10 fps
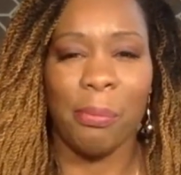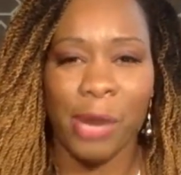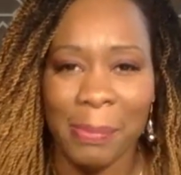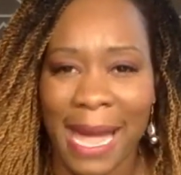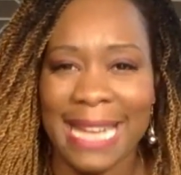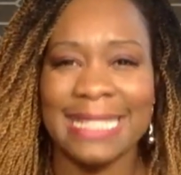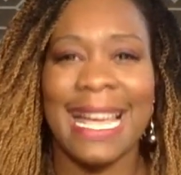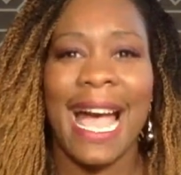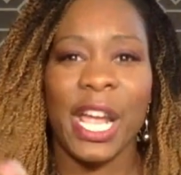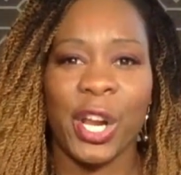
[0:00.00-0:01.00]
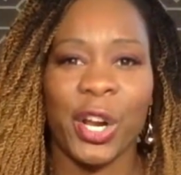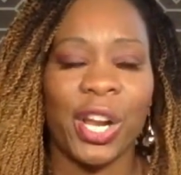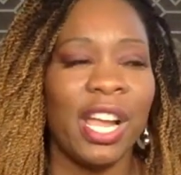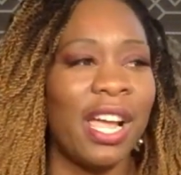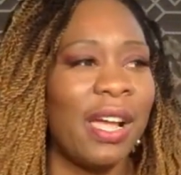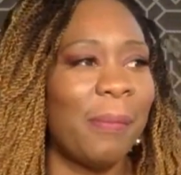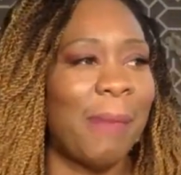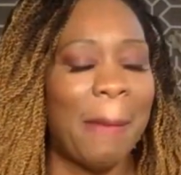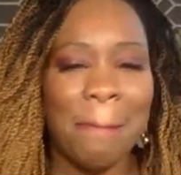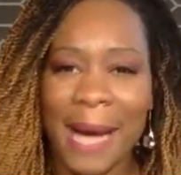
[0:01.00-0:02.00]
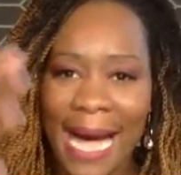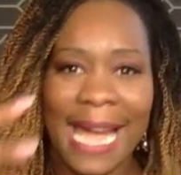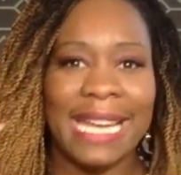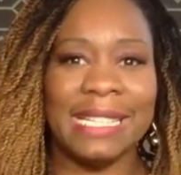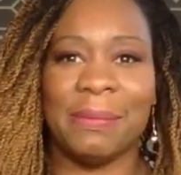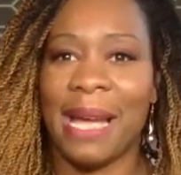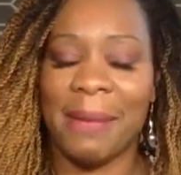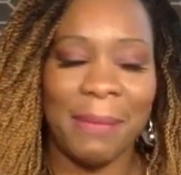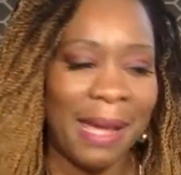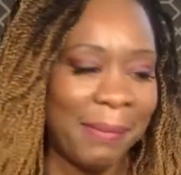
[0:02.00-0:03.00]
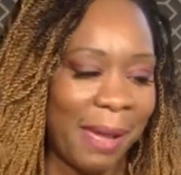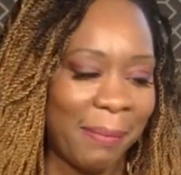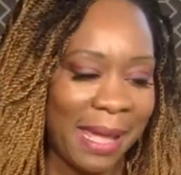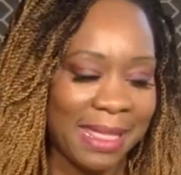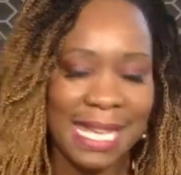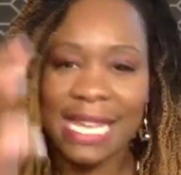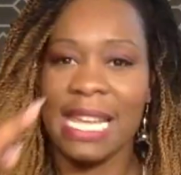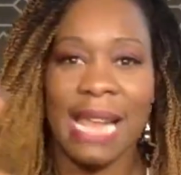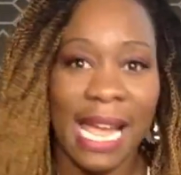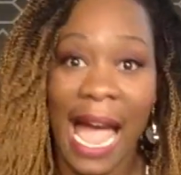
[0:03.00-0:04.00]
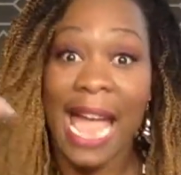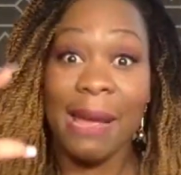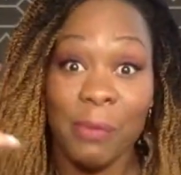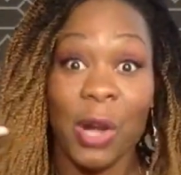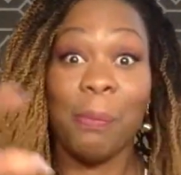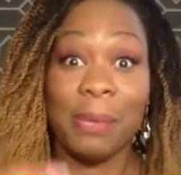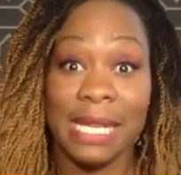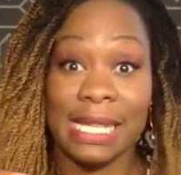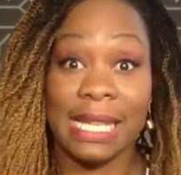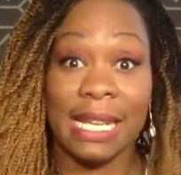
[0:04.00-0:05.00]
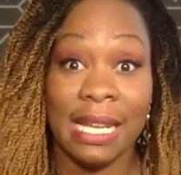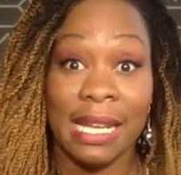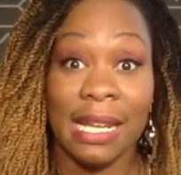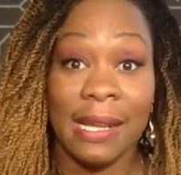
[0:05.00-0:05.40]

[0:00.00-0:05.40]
I bring my entire, my mind, my, my, my, my thinking, like I am completely